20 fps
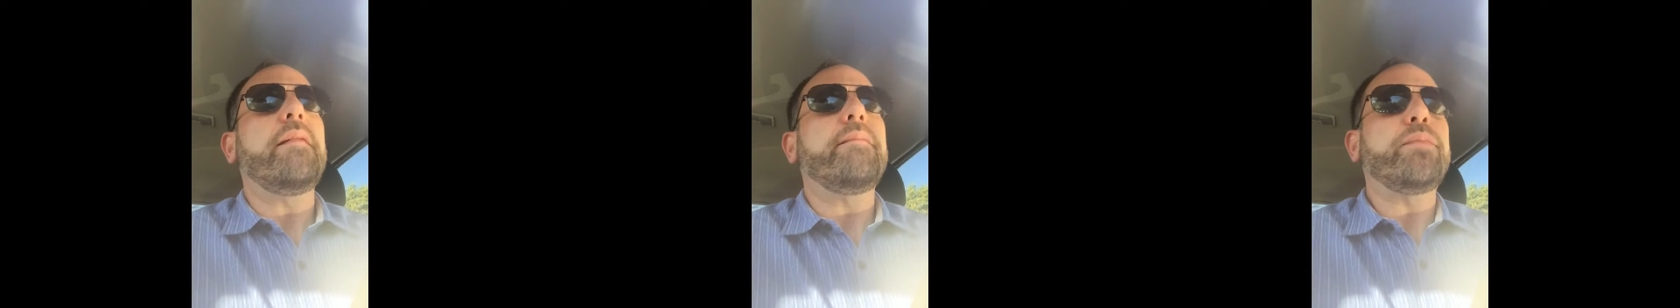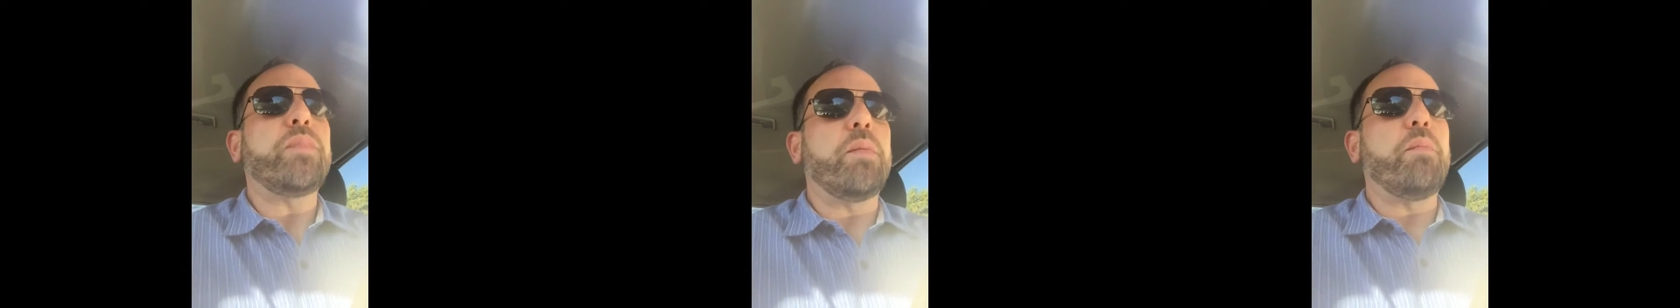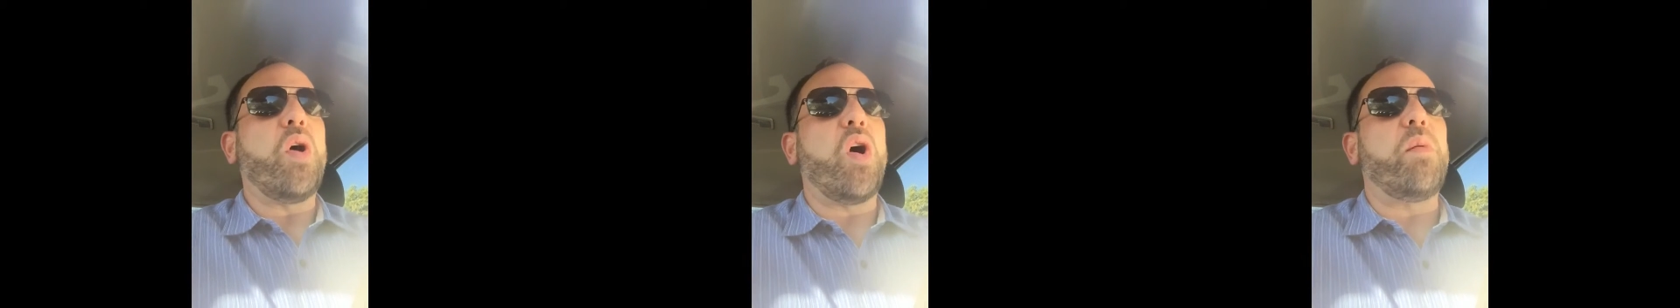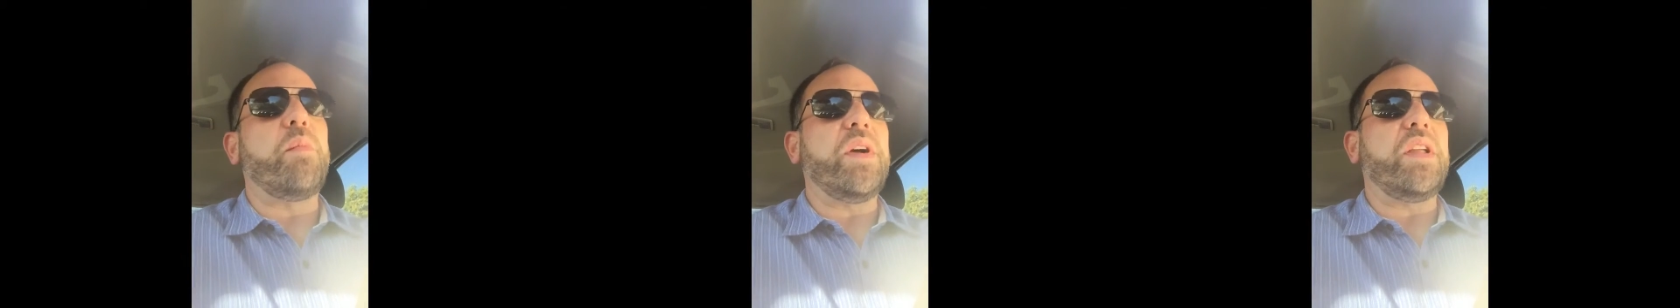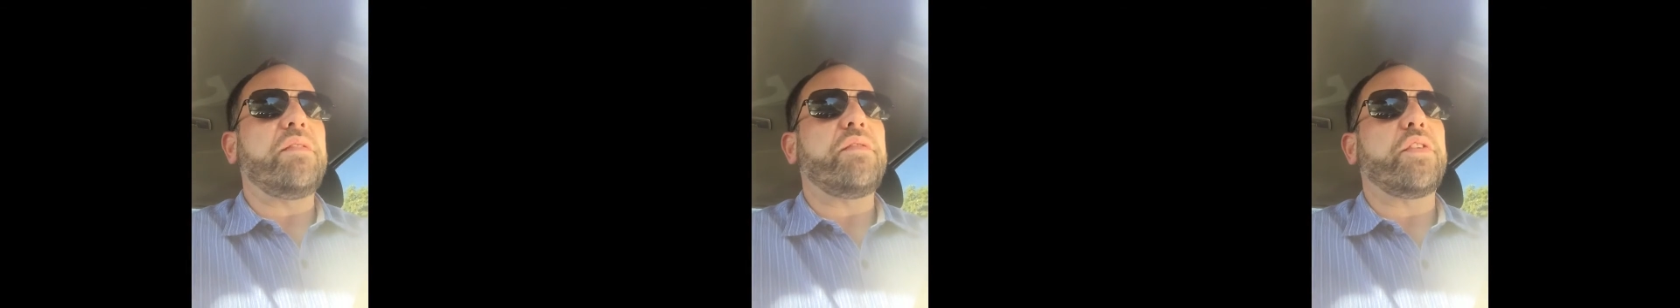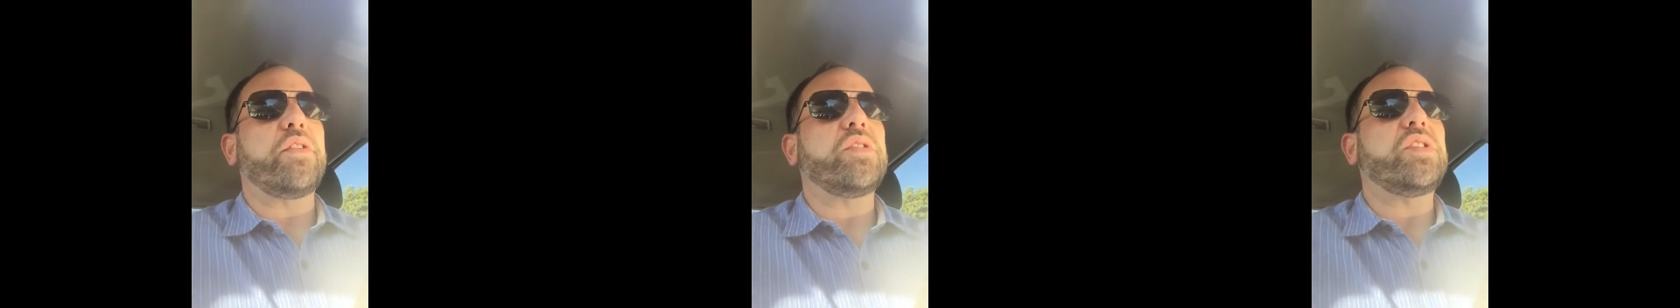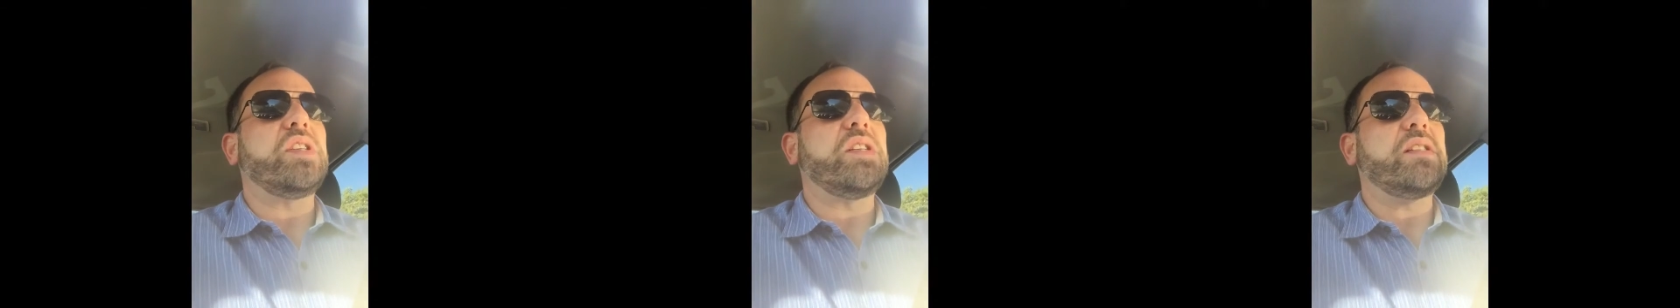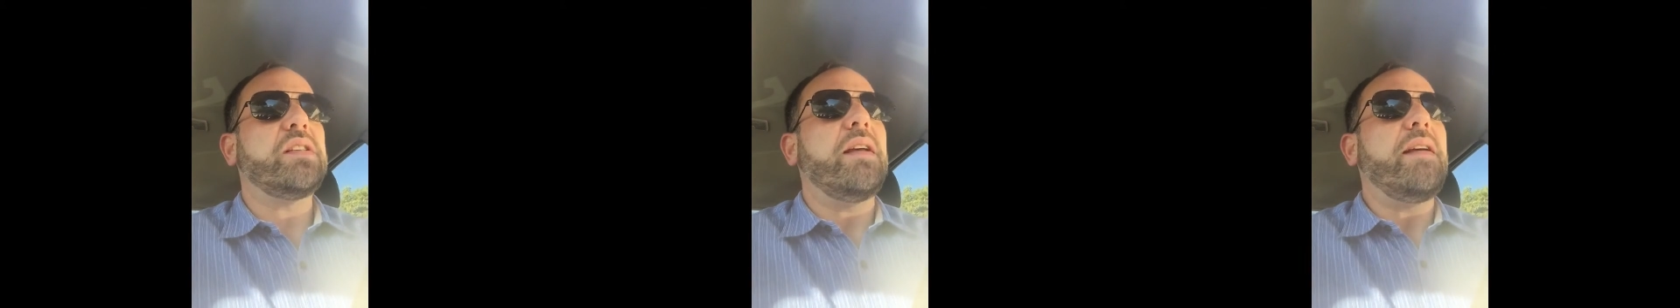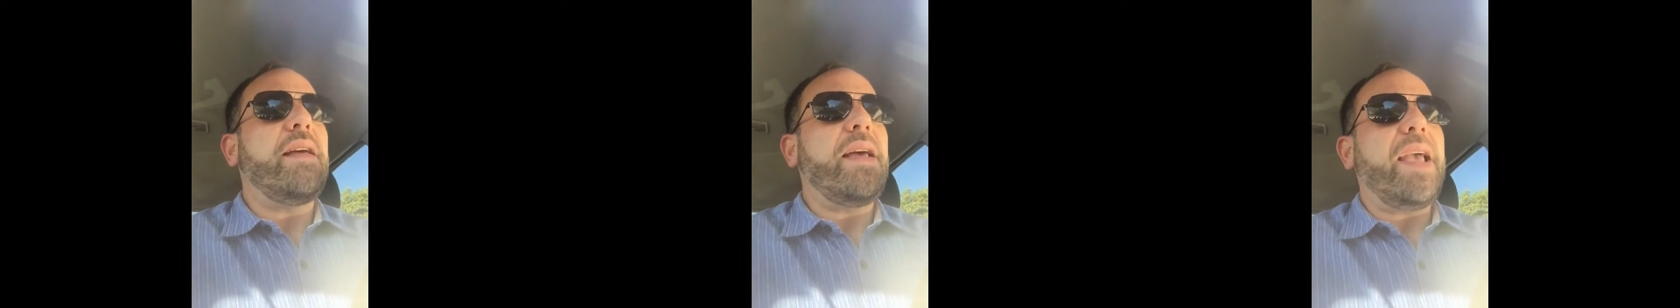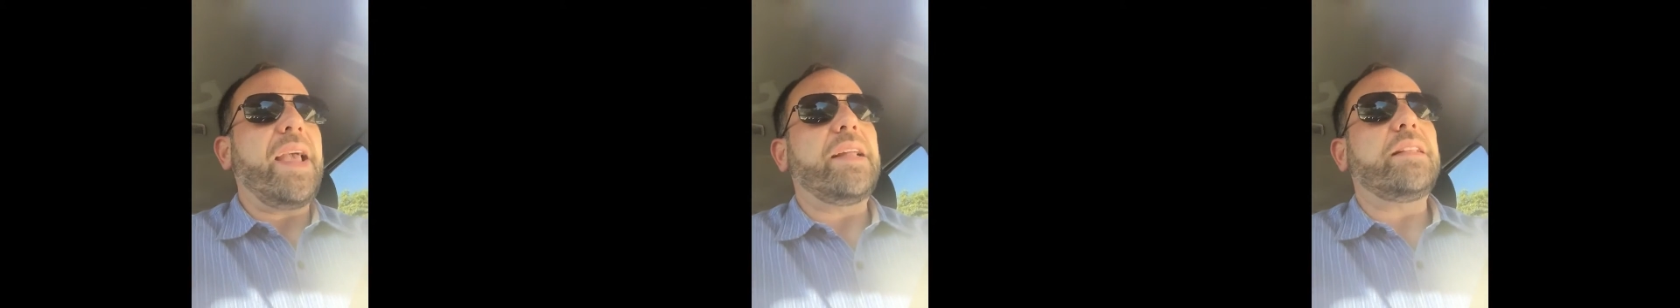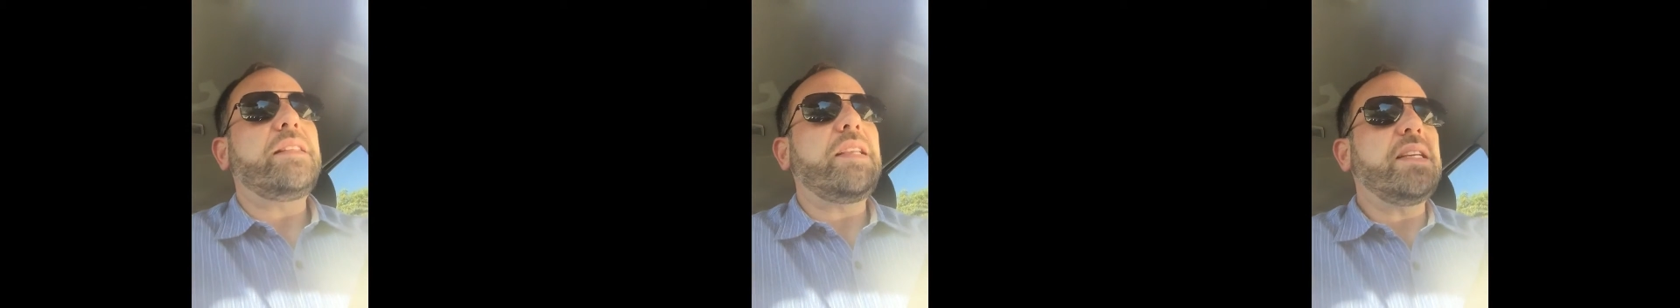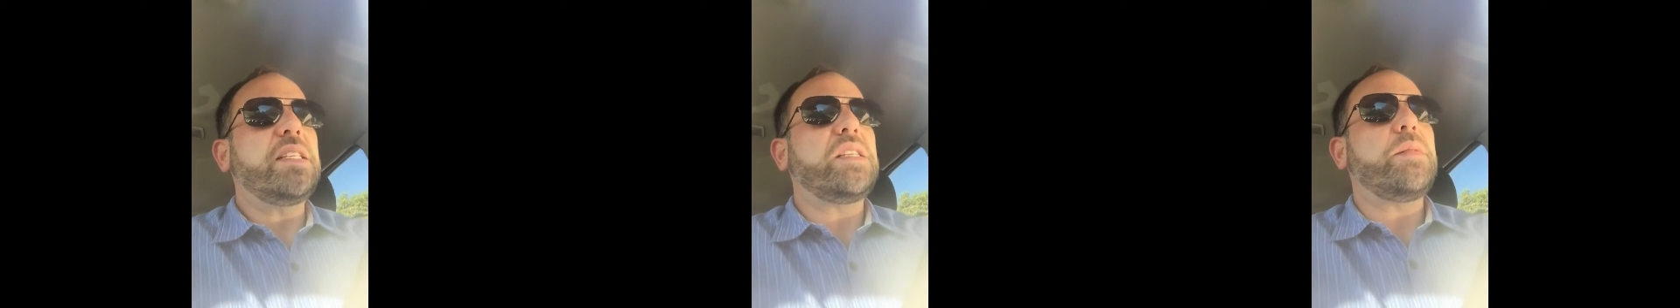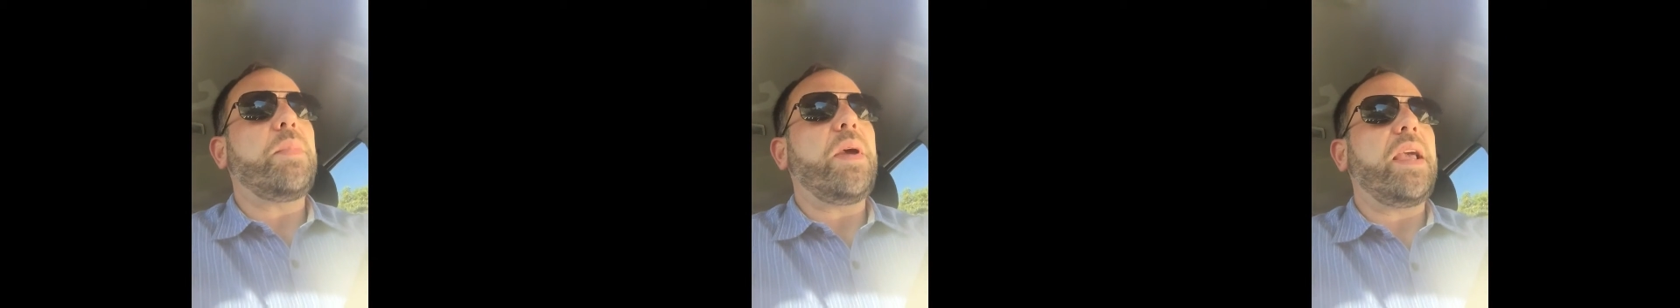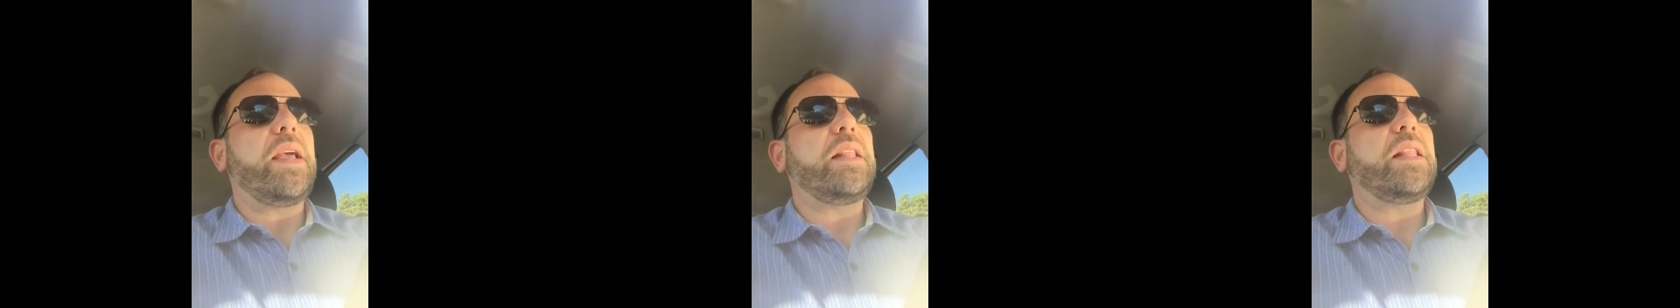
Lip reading: the moment versus anticipate,